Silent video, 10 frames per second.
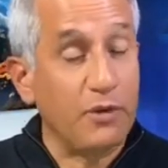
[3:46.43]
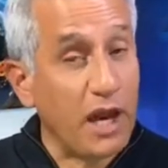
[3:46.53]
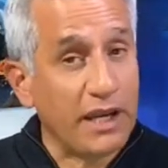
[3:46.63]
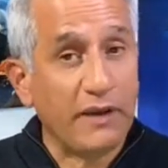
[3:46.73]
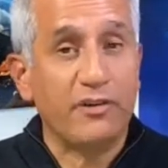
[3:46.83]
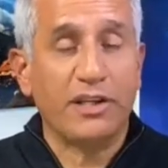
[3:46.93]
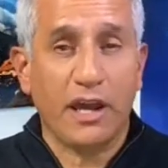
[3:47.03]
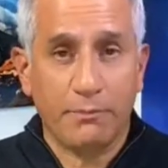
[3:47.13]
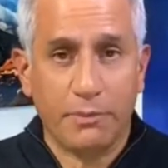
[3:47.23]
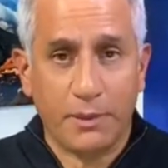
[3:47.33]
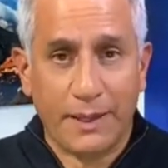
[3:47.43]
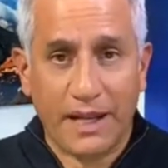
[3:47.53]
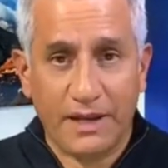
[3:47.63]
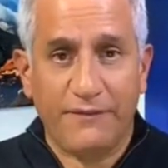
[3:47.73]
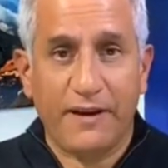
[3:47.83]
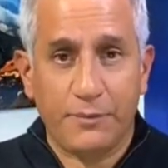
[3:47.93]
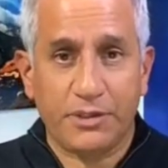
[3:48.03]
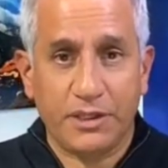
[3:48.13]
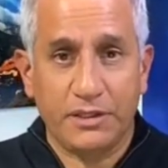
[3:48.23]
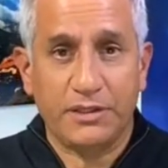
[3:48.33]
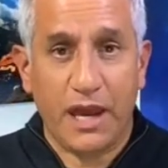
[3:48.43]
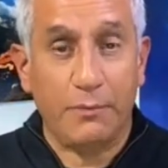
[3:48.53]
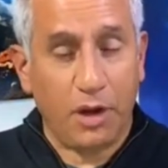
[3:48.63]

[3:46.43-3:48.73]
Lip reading: Not every time, but about 85% of the time.